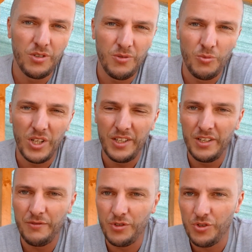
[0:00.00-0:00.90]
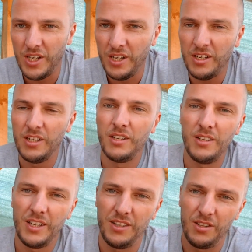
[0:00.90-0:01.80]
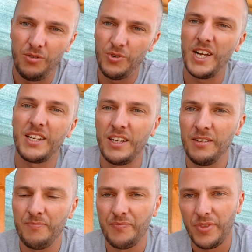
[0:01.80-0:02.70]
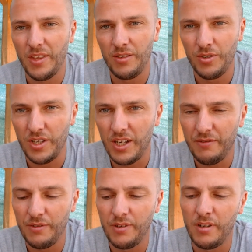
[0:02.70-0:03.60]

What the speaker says: well enough trained in the racking, you can have